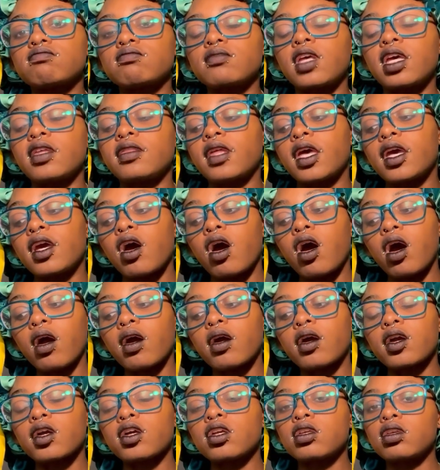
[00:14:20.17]
and they
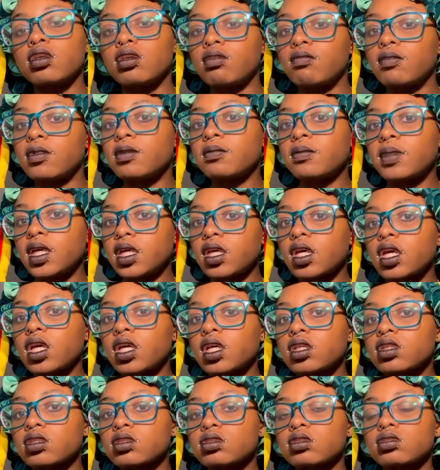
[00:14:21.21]
are human
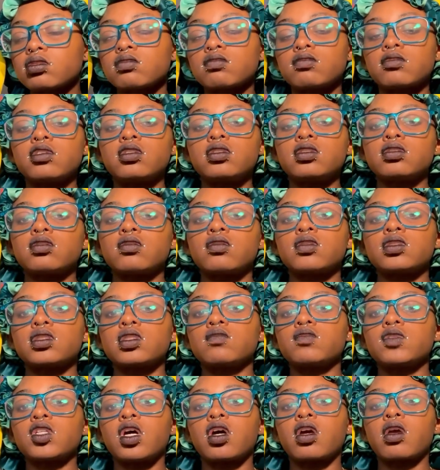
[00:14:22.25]
beings, at least the ones I'm
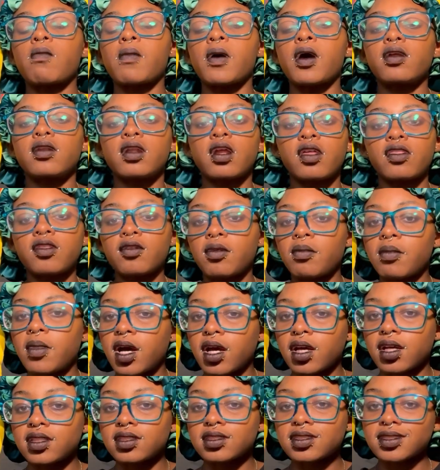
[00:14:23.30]
talking about, not the
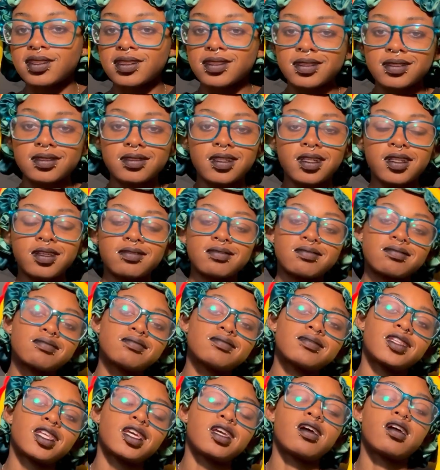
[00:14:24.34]
Romangans, because, you know,
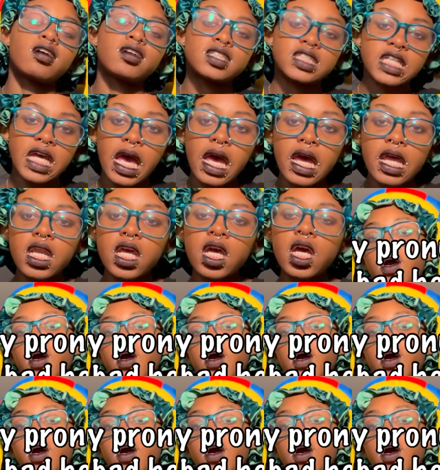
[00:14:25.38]
they are dead.